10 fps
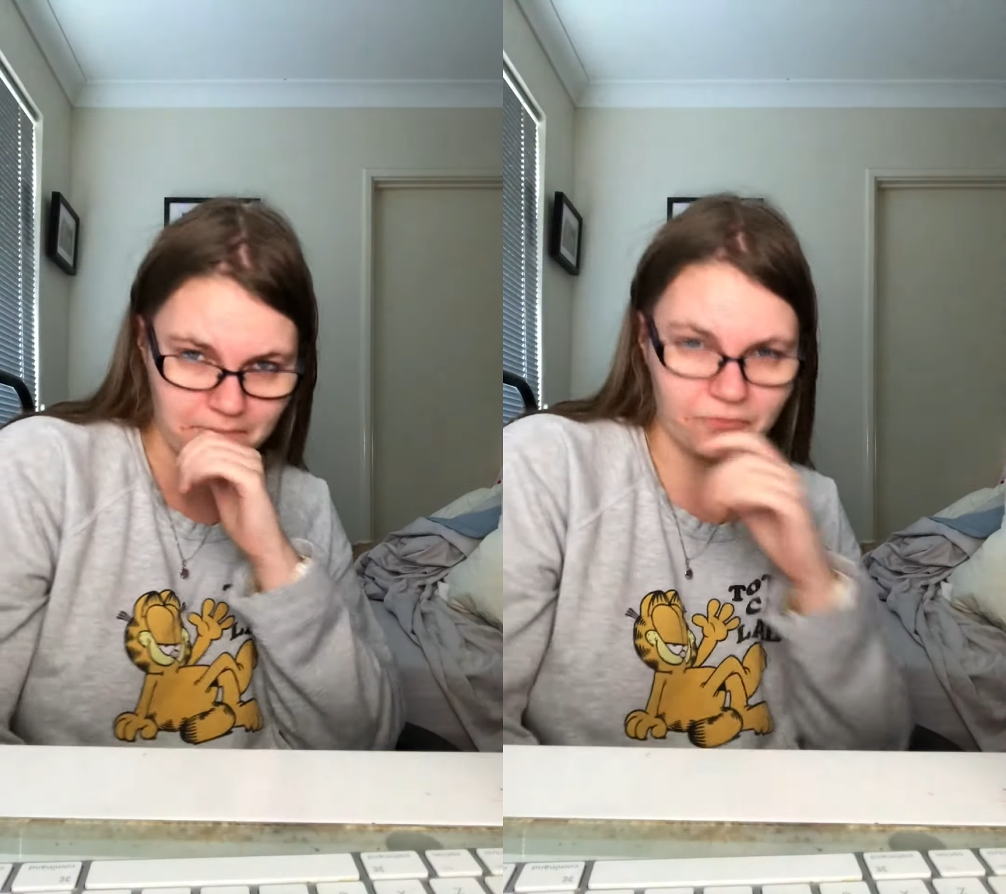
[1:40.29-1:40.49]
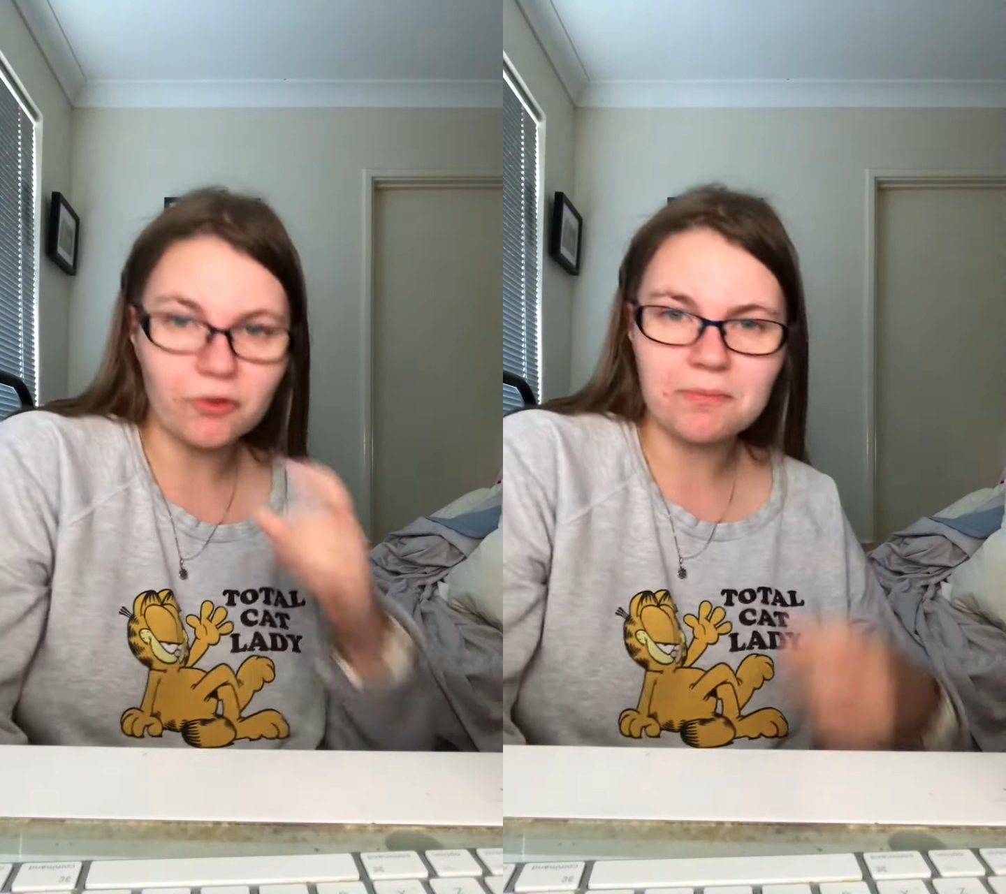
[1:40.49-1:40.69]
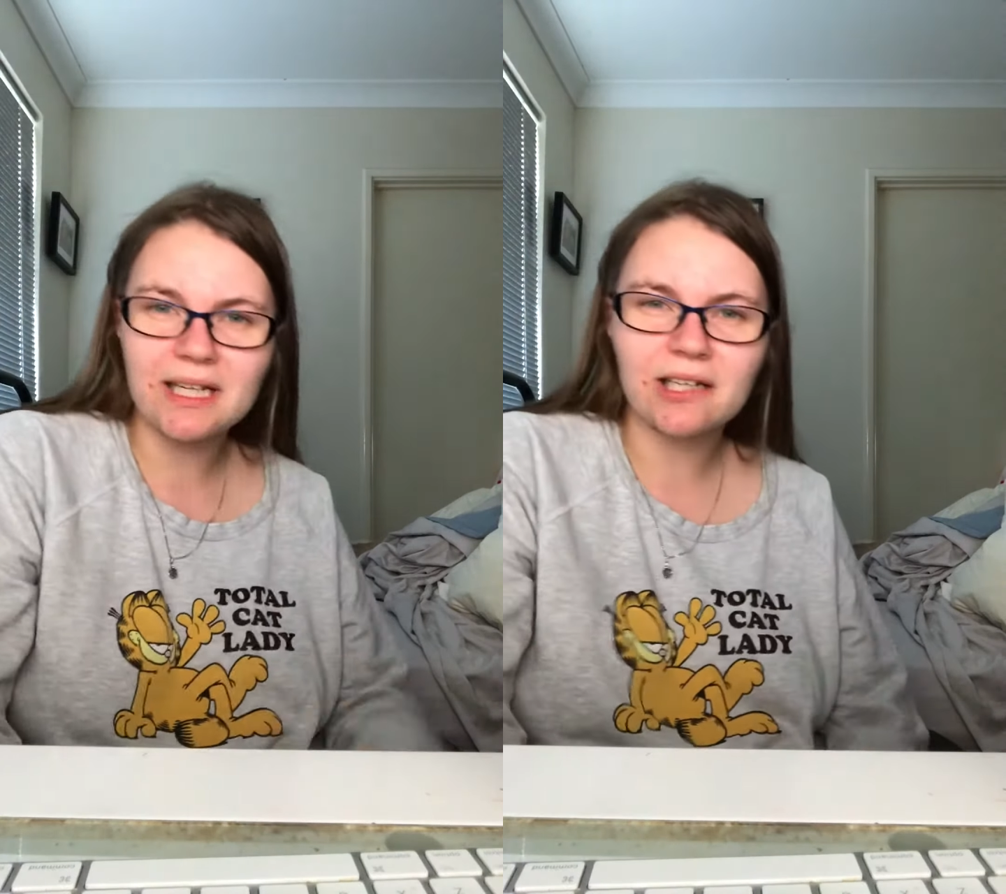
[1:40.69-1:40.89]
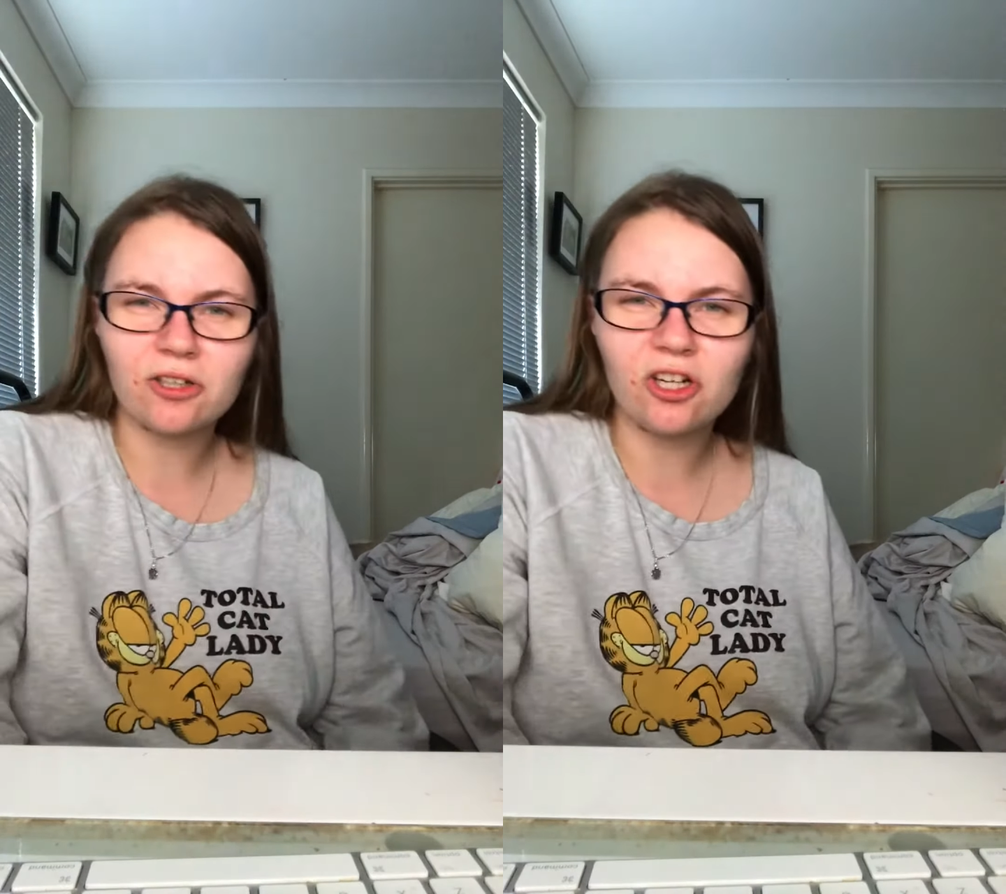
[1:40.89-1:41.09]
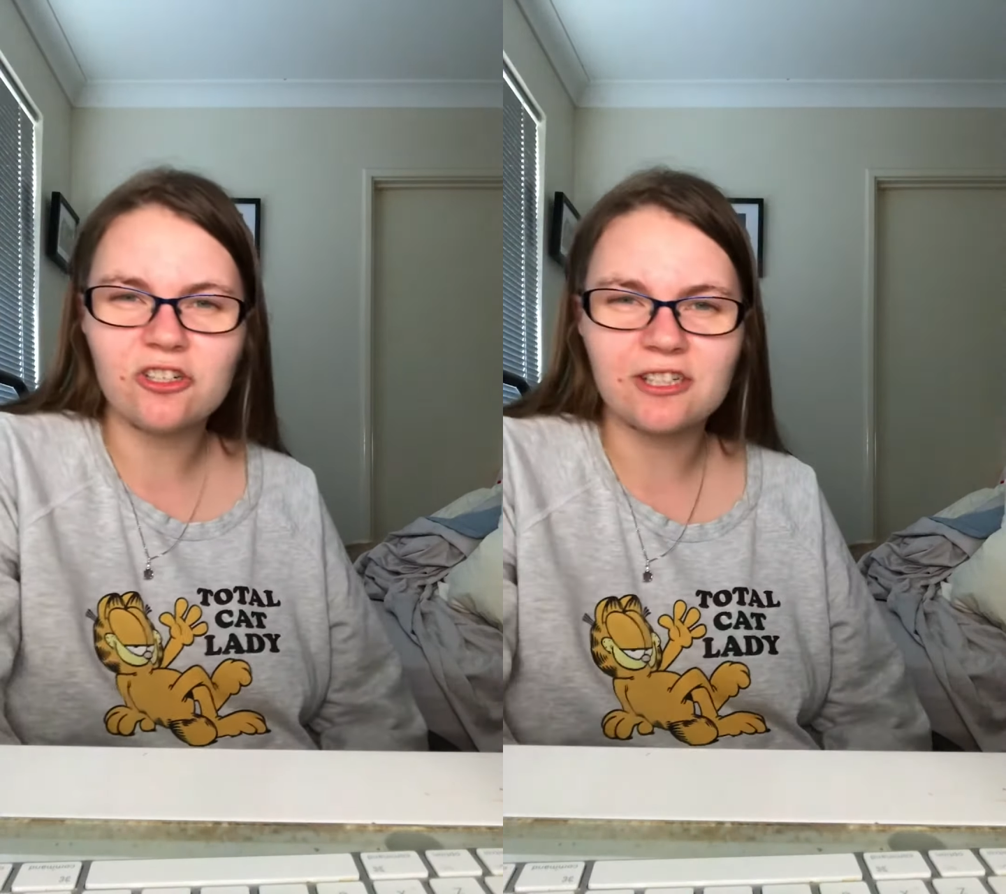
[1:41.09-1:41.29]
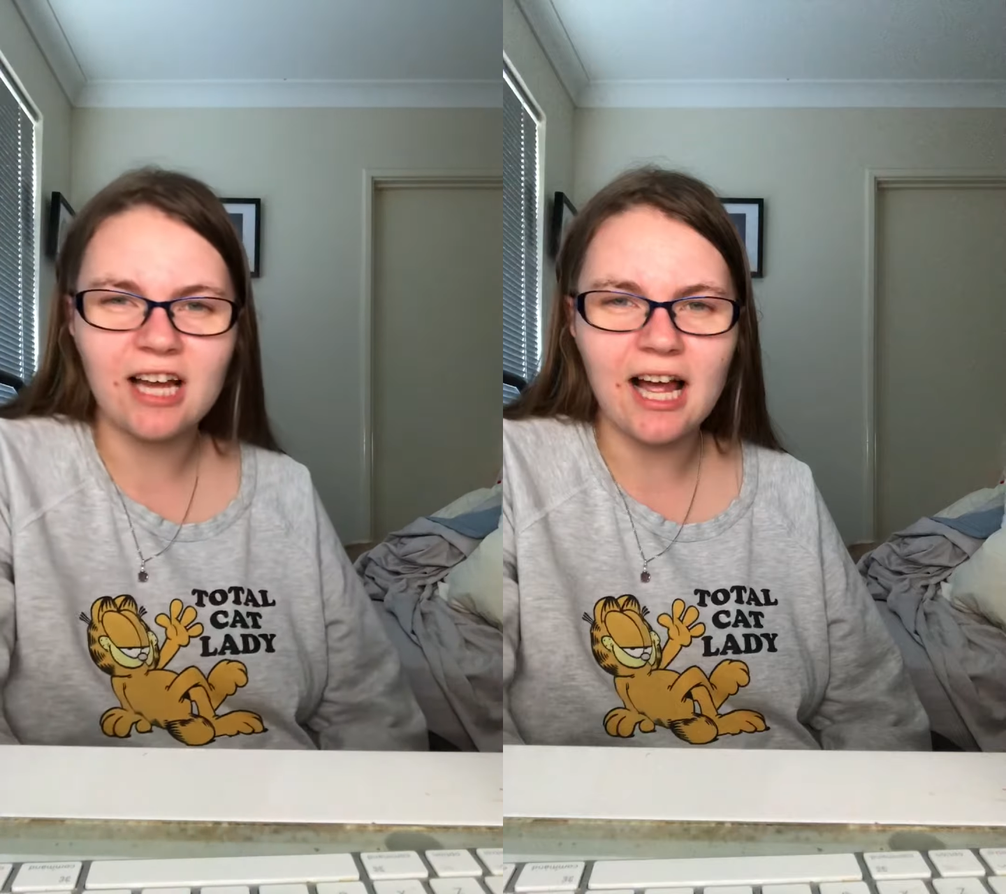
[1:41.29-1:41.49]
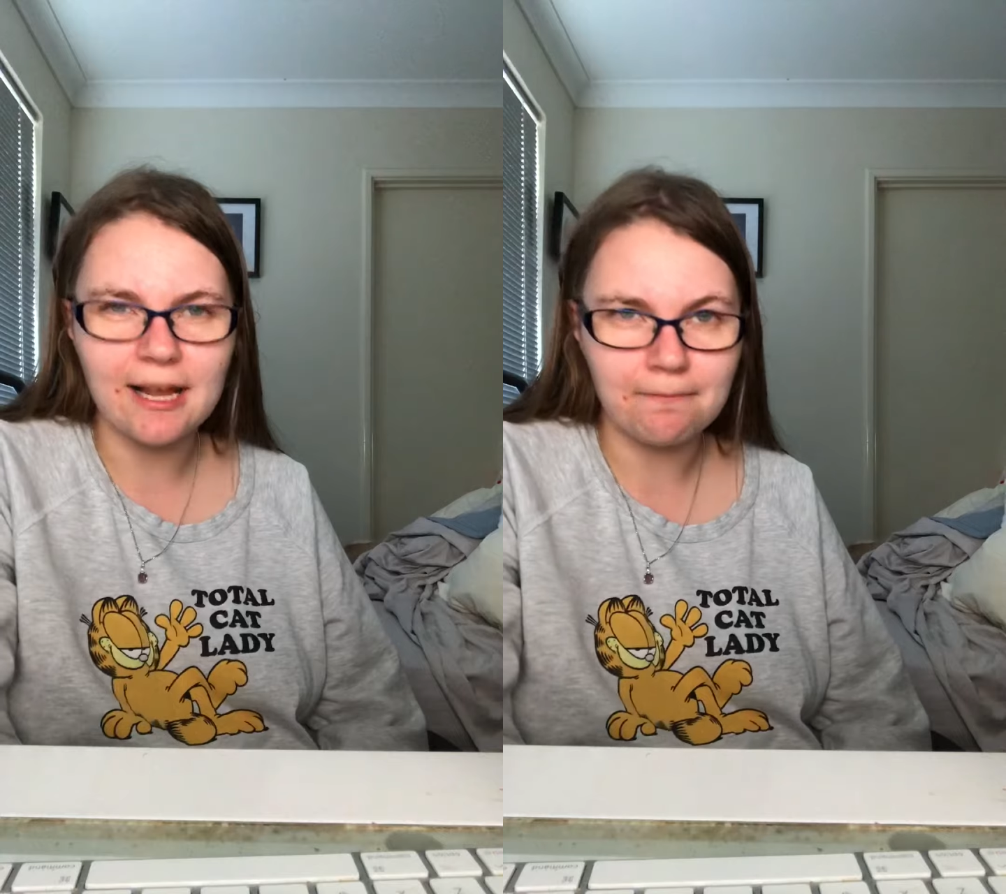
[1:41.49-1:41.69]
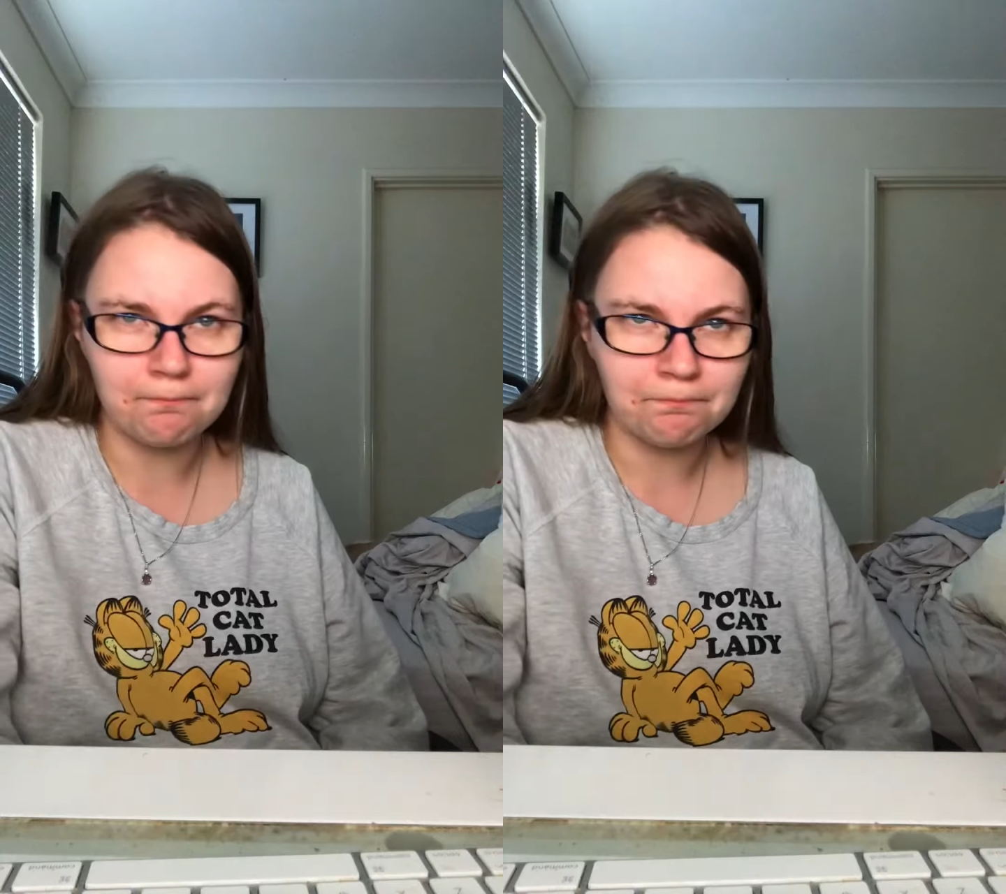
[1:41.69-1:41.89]
Will be a close
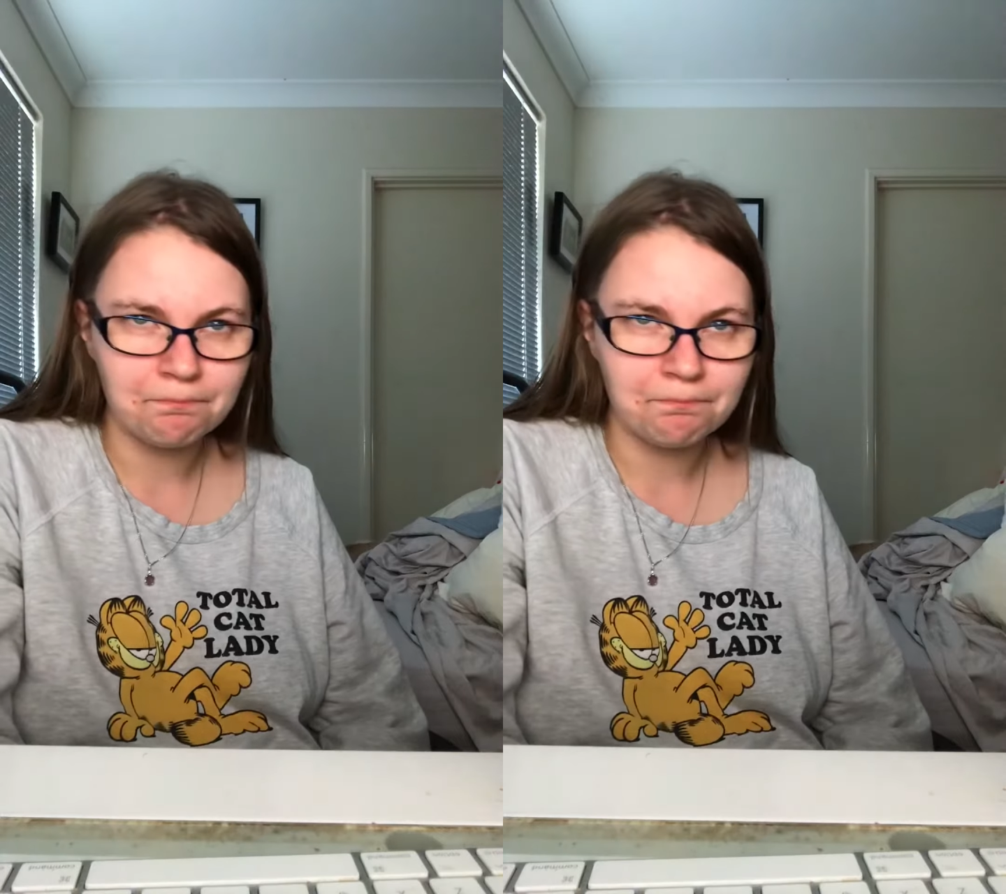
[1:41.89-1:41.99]
game.